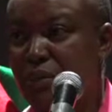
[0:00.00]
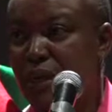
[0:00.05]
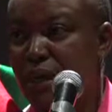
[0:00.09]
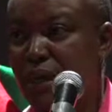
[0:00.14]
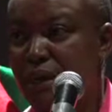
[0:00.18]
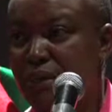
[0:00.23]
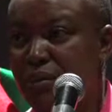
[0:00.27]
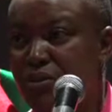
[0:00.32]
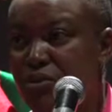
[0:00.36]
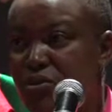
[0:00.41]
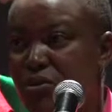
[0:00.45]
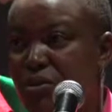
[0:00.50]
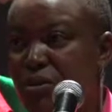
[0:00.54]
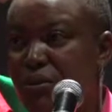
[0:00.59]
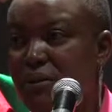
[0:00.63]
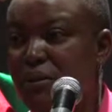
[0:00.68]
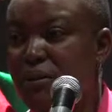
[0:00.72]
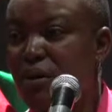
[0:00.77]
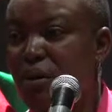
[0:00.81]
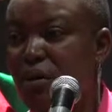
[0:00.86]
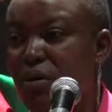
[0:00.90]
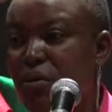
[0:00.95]
I do
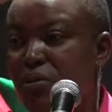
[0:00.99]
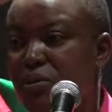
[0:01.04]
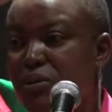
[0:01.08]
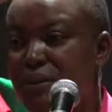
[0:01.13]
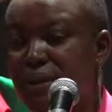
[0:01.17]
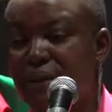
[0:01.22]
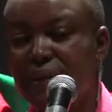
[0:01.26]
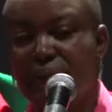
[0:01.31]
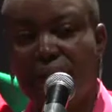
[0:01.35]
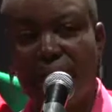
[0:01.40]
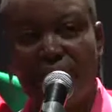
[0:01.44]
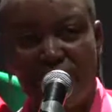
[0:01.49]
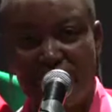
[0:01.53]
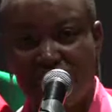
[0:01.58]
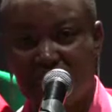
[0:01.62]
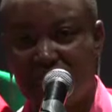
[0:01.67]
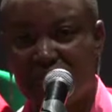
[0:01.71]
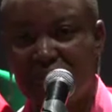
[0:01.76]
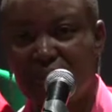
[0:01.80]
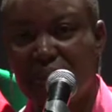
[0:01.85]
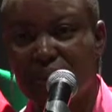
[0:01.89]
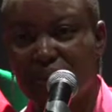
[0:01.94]
not hold any
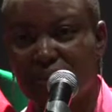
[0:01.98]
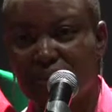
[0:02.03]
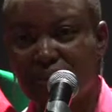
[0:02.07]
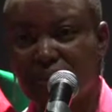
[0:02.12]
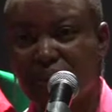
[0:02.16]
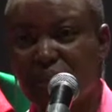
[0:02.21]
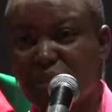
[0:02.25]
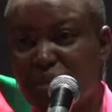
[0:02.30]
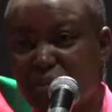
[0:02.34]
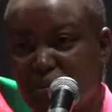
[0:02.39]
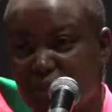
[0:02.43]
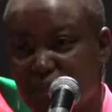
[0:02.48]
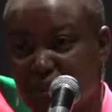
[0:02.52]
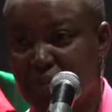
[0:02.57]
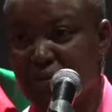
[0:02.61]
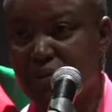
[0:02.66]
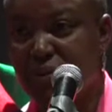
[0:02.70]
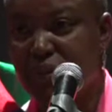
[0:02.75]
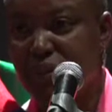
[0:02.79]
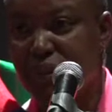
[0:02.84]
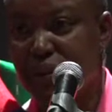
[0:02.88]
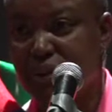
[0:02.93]
hard feelings for this
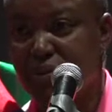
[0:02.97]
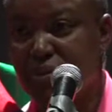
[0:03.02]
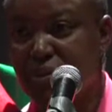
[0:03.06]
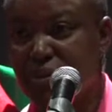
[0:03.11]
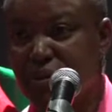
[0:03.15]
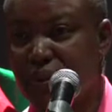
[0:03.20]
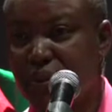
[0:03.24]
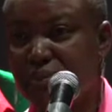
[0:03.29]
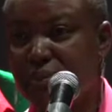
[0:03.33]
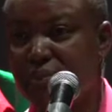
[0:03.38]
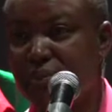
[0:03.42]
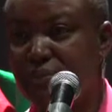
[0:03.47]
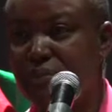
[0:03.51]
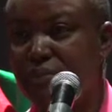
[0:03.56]
beautiful country.